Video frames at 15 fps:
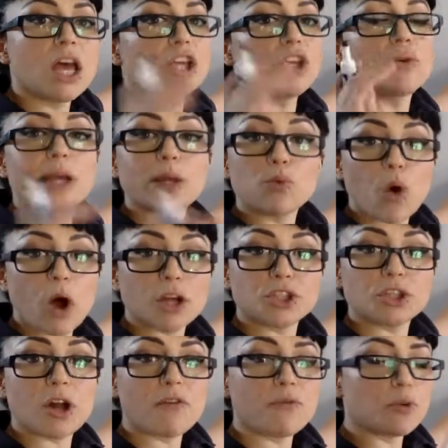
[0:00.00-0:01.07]
You can wash
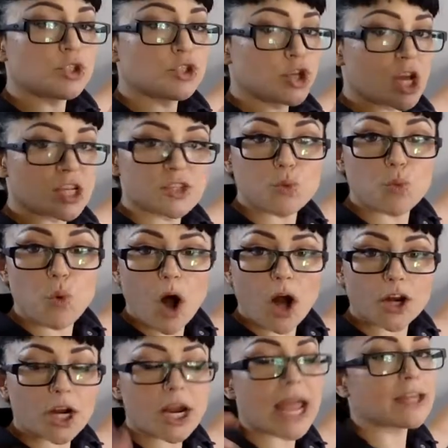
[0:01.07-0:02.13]
it off with just
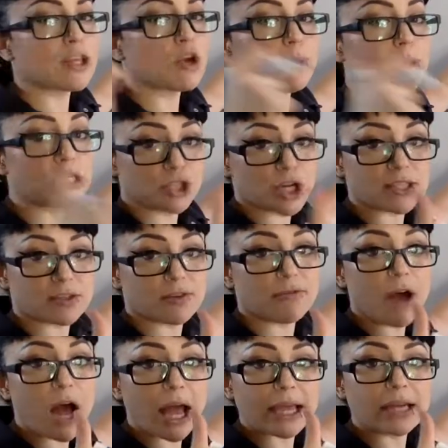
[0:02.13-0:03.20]
water and you'll be just
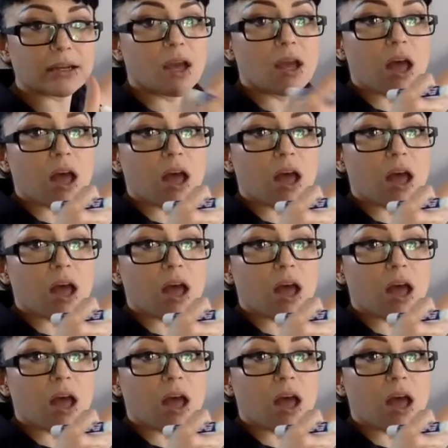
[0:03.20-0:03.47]
fine.